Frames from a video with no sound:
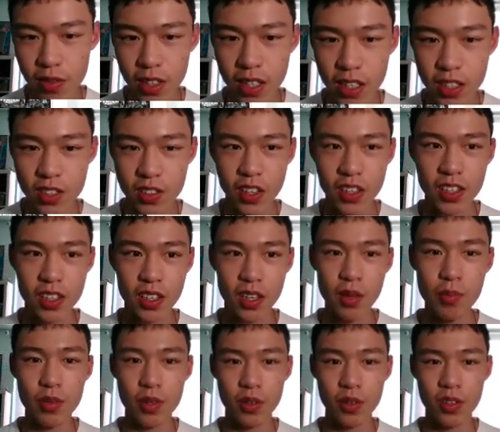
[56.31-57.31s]
I tried to
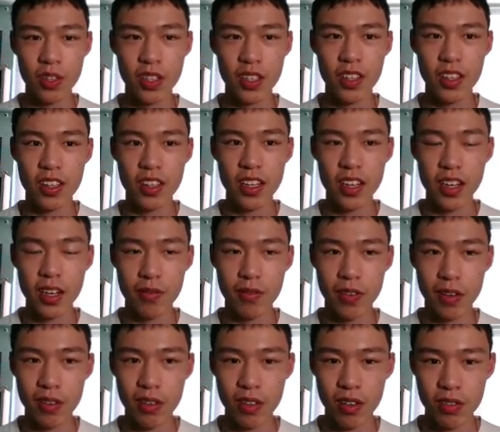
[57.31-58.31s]
upload it, then I
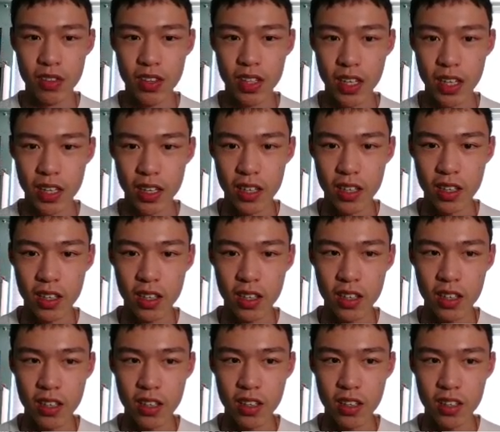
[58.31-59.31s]
found out that.
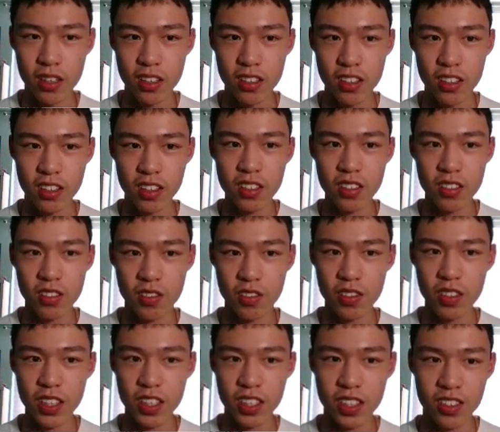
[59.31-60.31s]
Oh
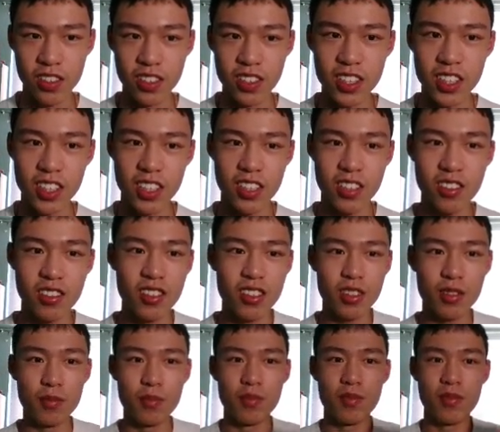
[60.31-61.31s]
wait, looks like
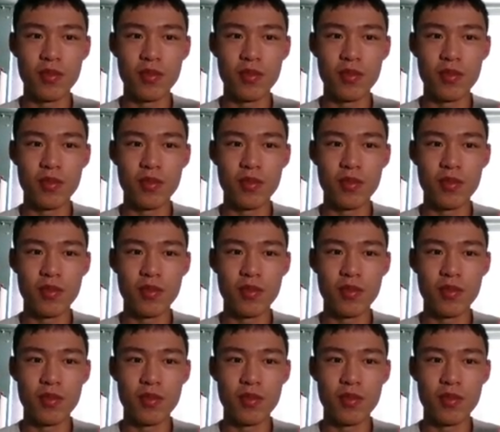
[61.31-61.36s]
YouTube